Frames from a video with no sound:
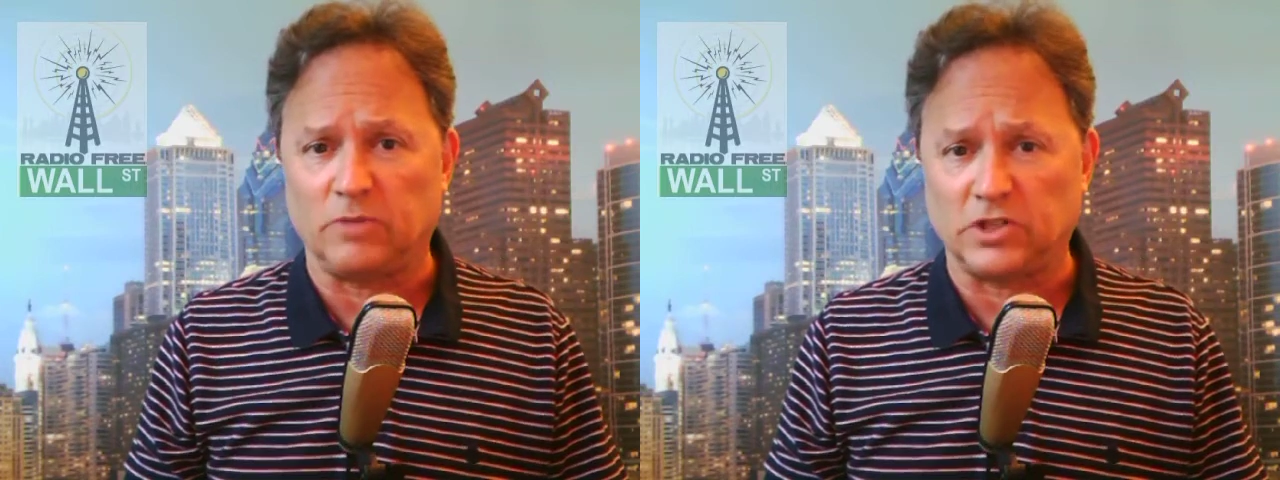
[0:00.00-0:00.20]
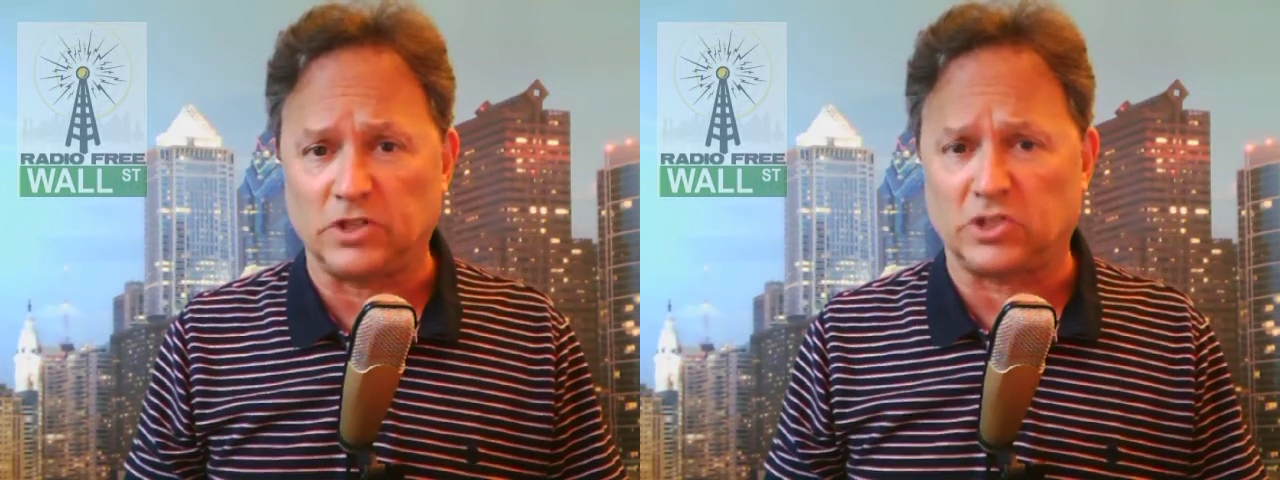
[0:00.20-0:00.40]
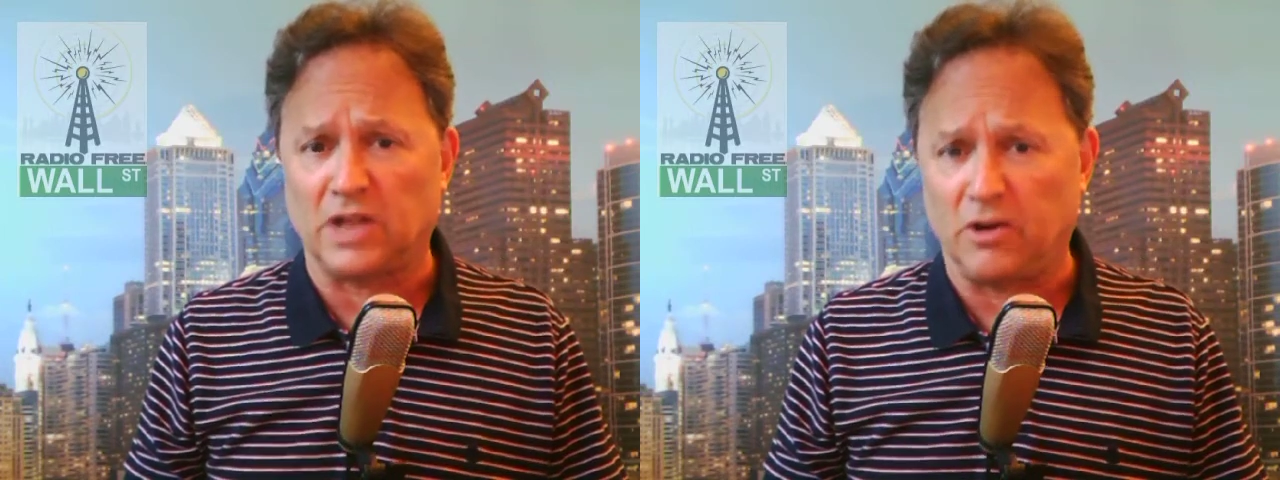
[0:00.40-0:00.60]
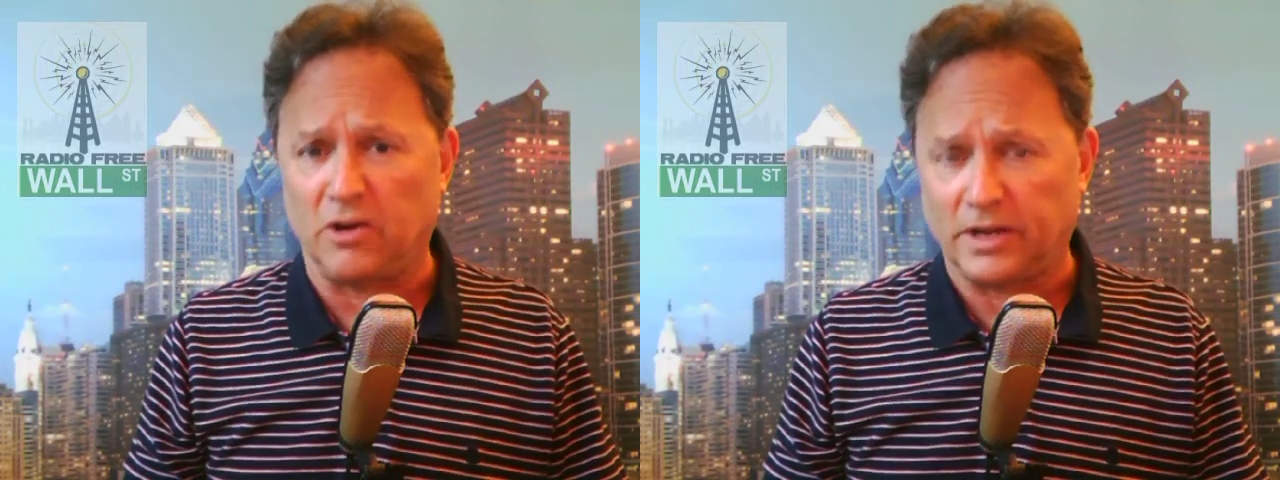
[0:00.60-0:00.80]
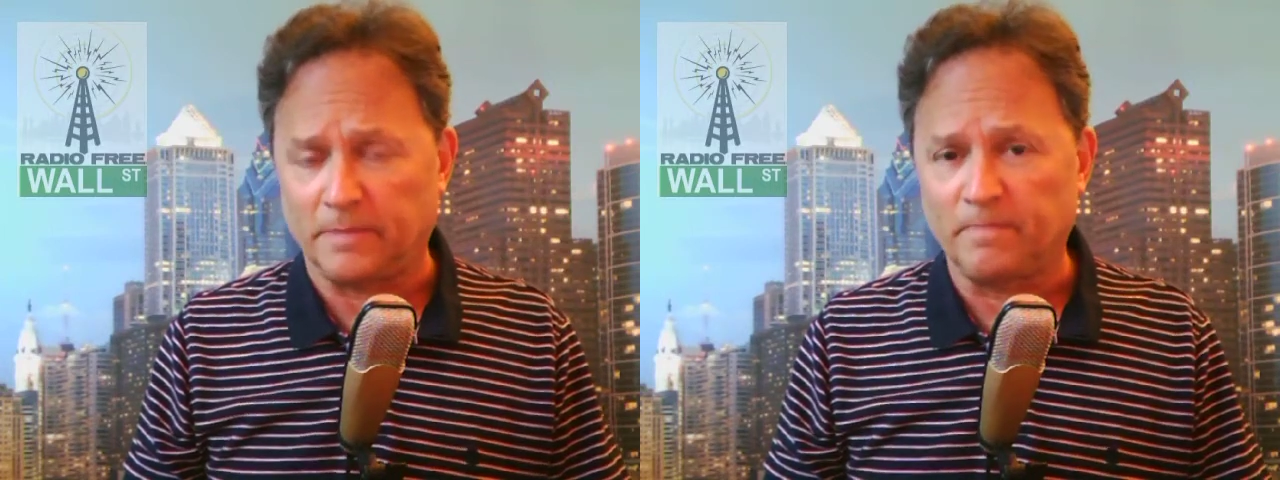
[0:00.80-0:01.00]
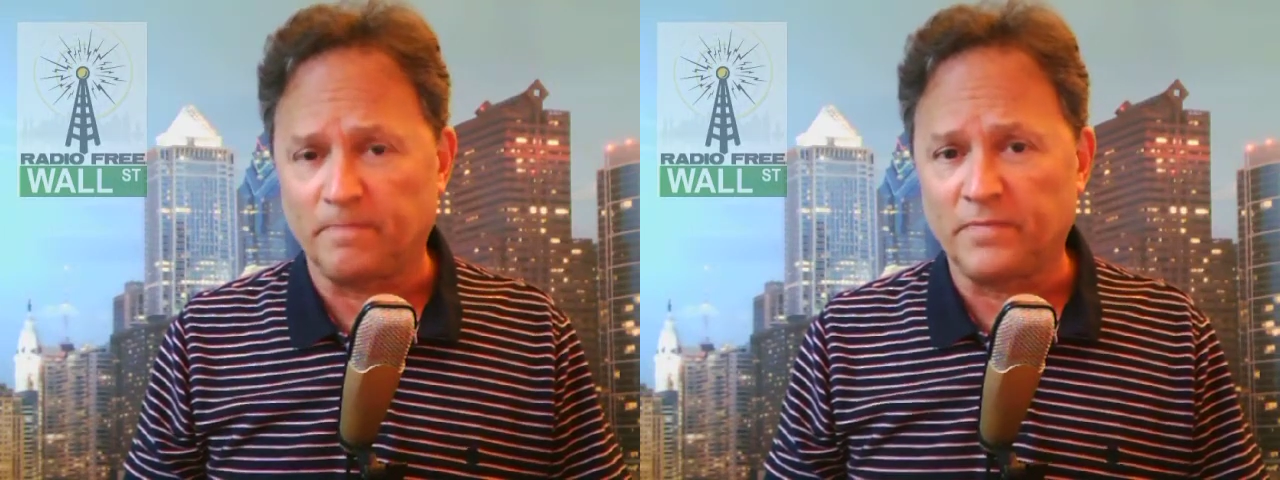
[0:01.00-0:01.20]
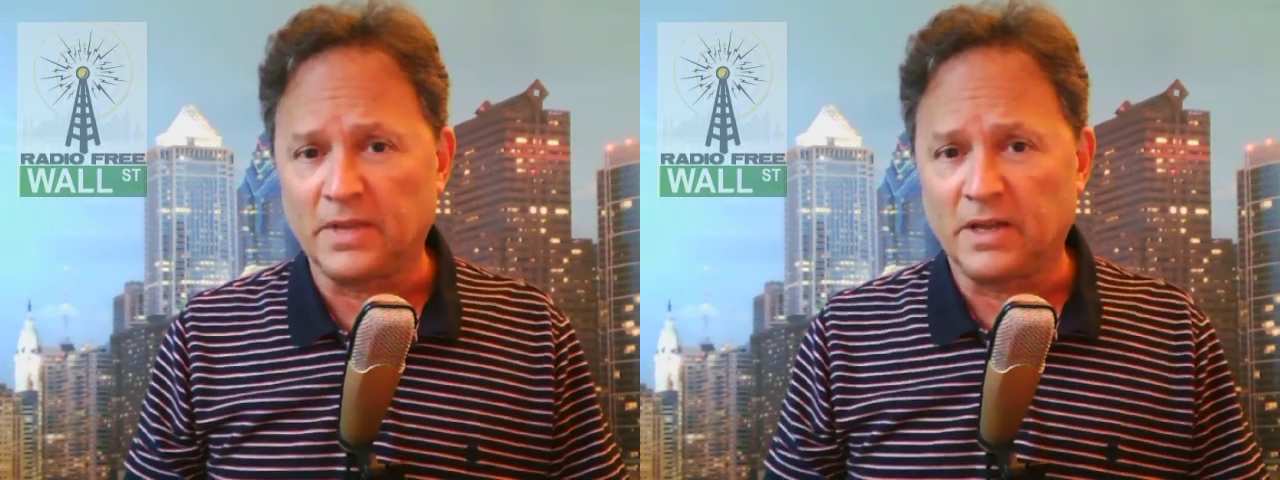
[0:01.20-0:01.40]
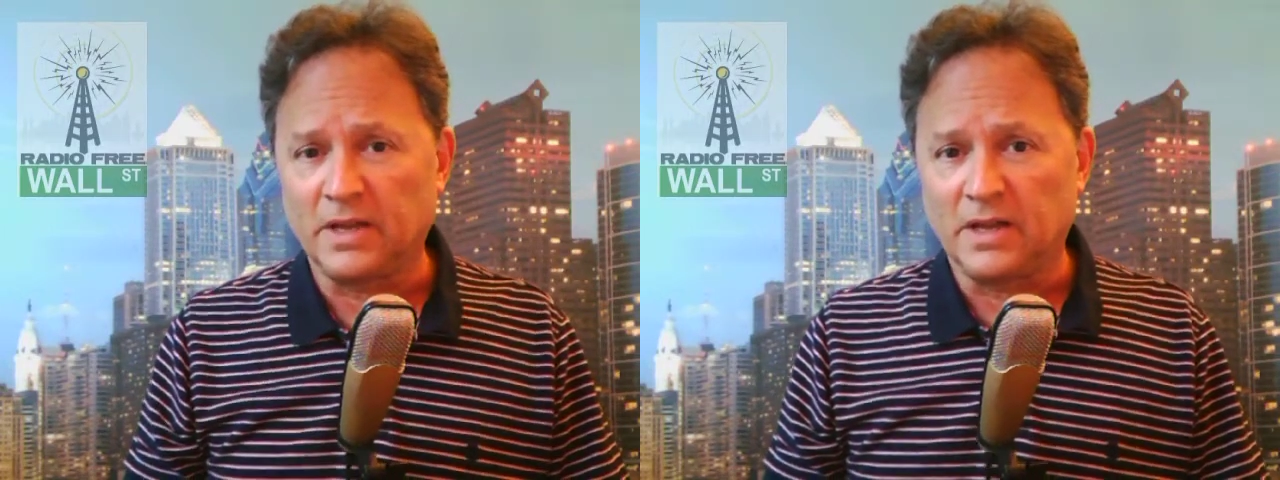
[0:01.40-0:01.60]
is slowing,
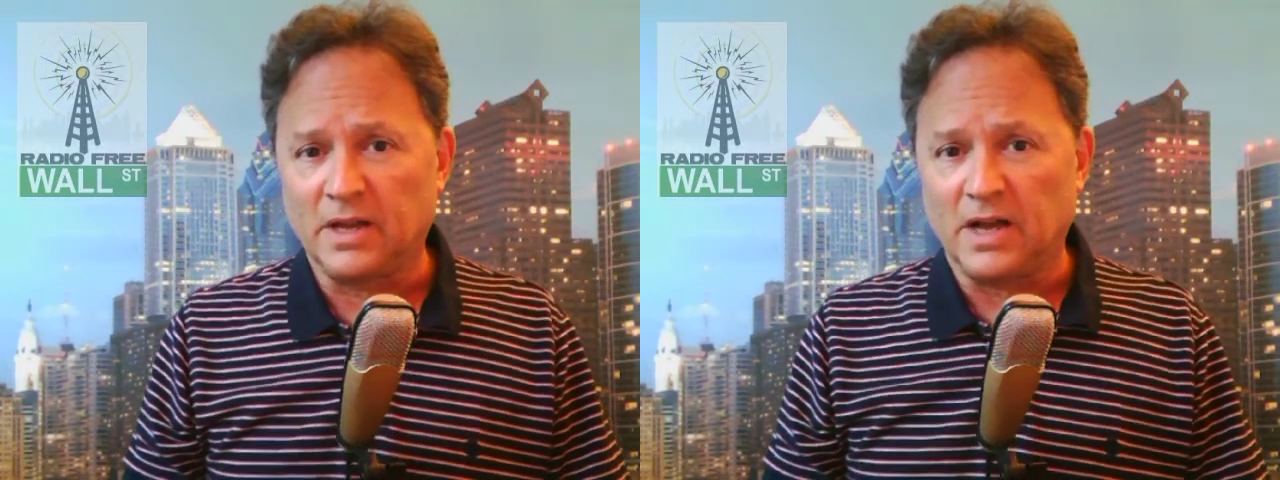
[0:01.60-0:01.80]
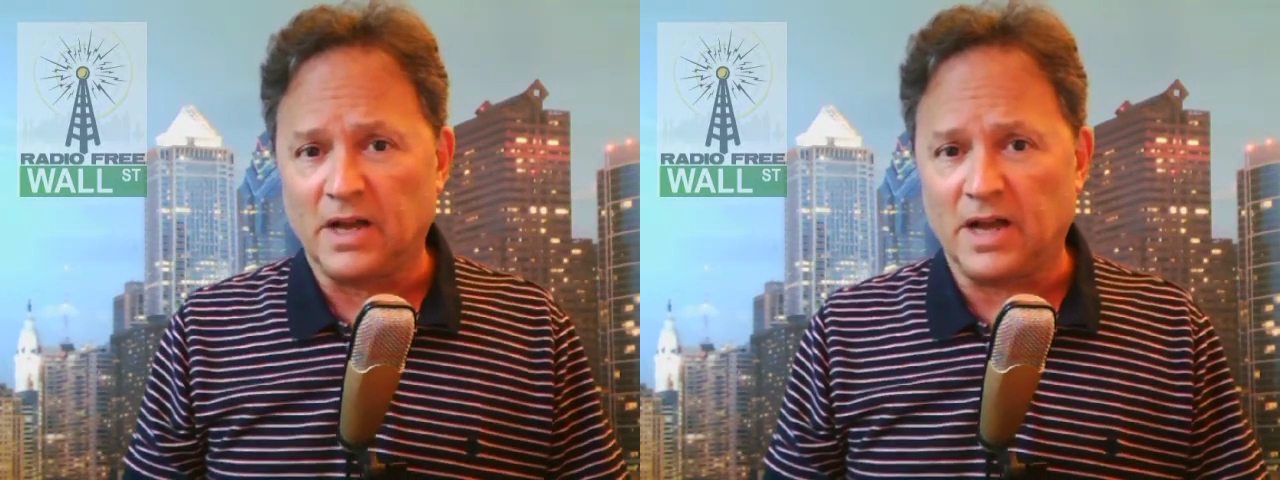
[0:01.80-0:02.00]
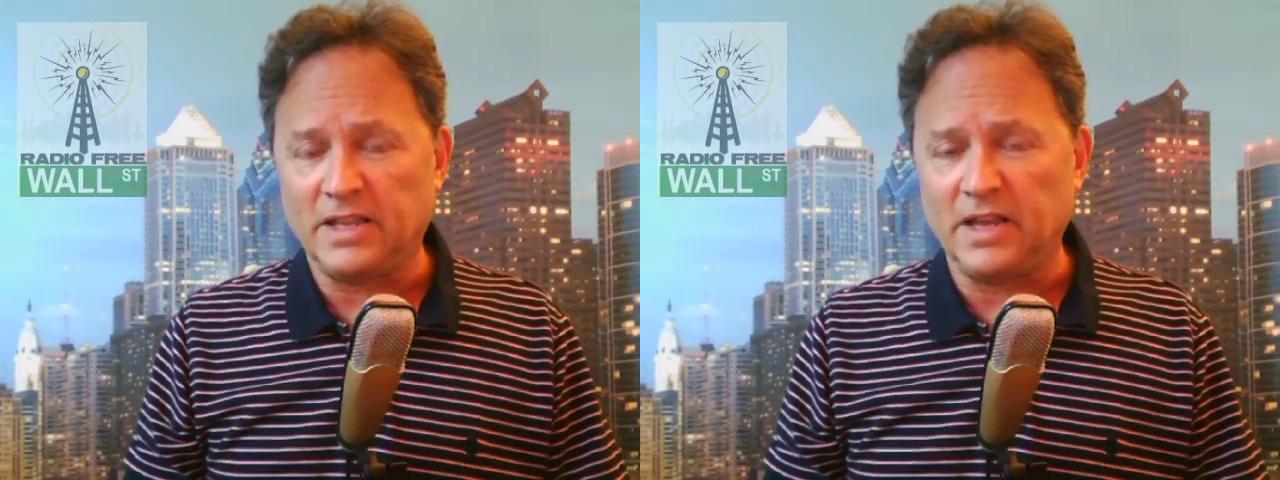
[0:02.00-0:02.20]
I